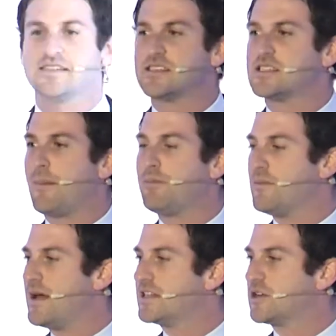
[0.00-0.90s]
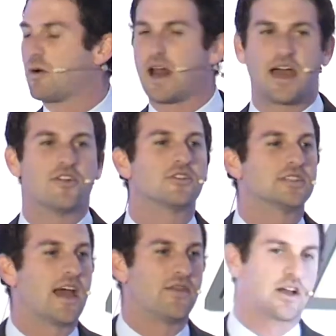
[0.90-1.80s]
supplement to what I
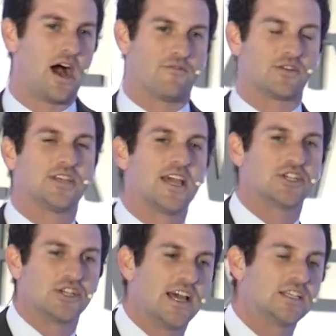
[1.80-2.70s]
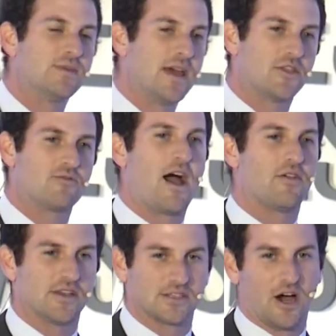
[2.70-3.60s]
understand the conversation has been throughout
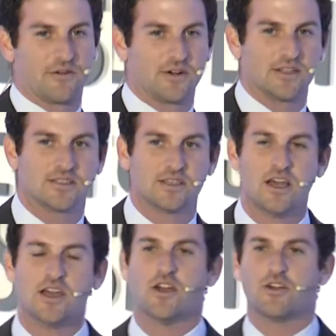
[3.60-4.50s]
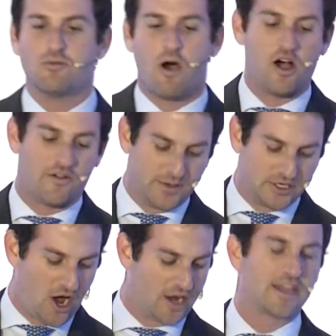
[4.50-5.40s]
this conference. You all have been
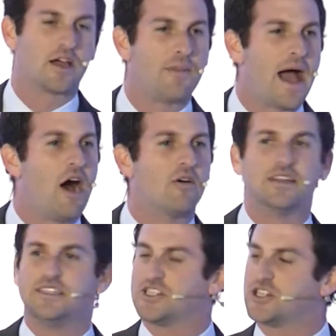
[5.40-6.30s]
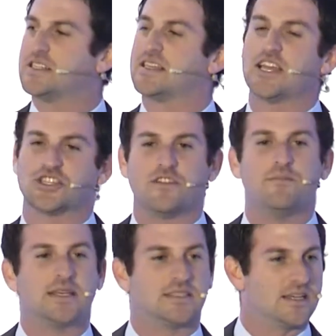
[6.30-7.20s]
talking about the digitization of
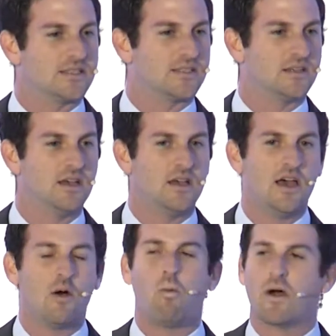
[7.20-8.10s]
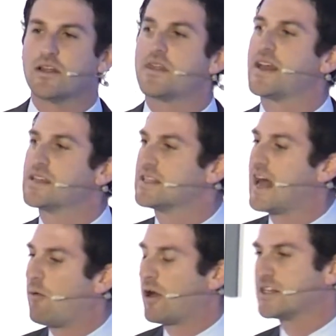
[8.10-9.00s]
business. One of the things that I
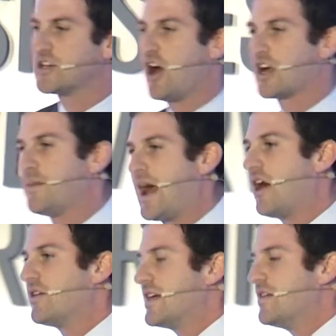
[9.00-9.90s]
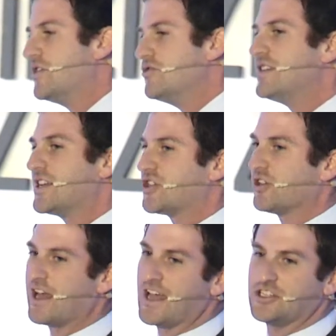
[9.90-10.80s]
want to talk about in the new digital
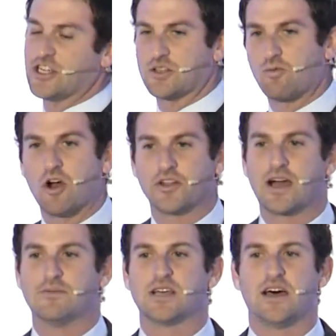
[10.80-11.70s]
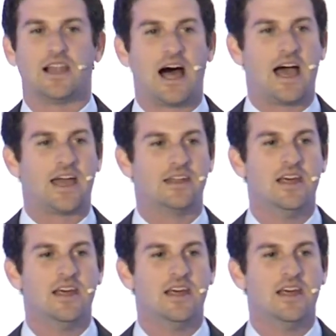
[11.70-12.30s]
age as the world comes online